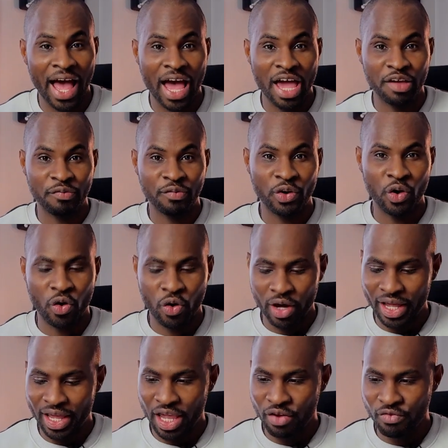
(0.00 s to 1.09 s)
I have got
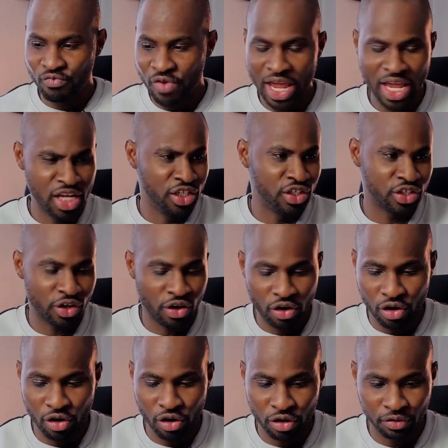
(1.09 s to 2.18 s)
a range
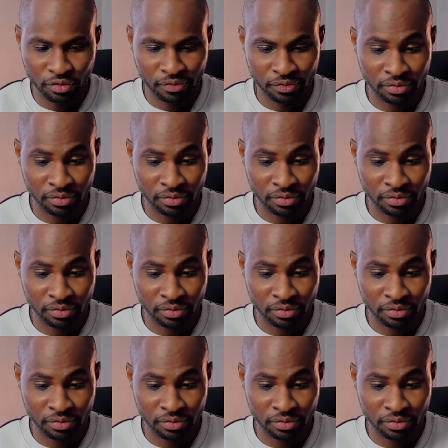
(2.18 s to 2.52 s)
of